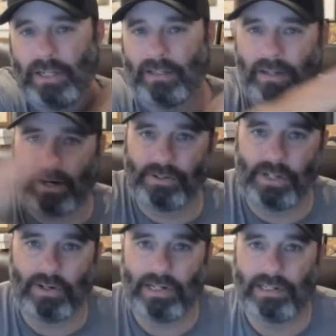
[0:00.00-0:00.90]
the entire
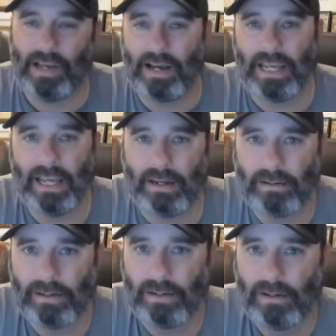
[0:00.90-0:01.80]
series again
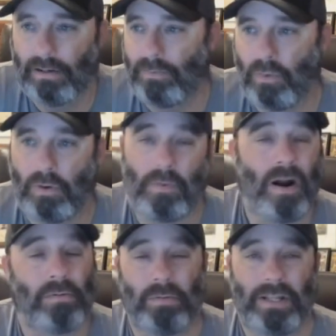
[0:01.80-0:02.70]
for
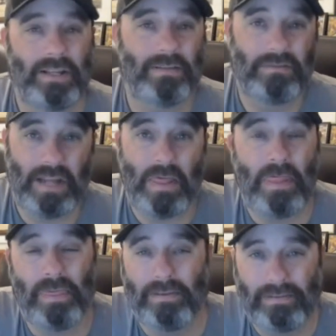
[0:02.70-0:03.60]
probably the
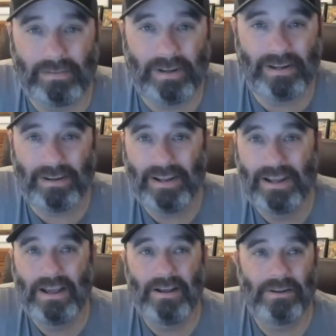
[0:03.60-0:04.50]
10th,
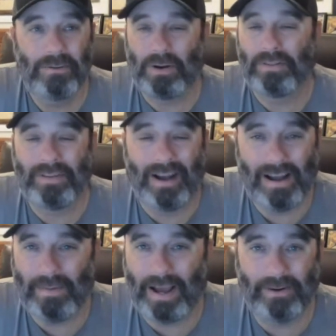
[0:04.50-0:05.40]
12th
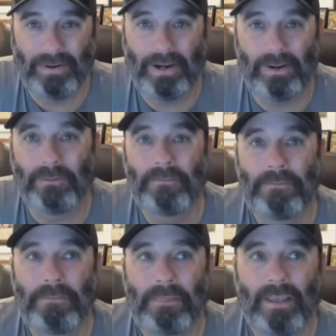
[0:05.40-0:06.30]
time. I don't know.
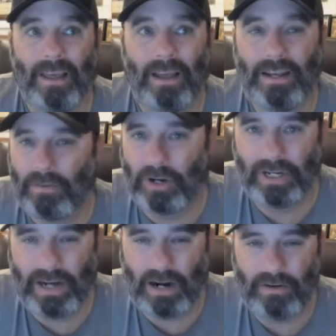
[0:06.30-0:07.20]
Never
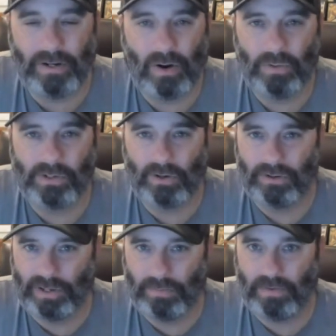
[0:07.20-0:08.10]
get tired of it. Always
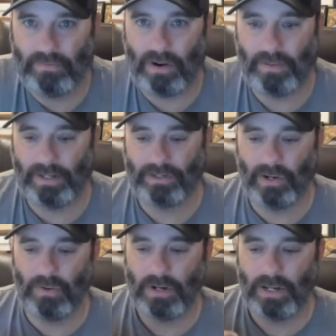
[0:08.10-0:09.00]
learn something from it. And so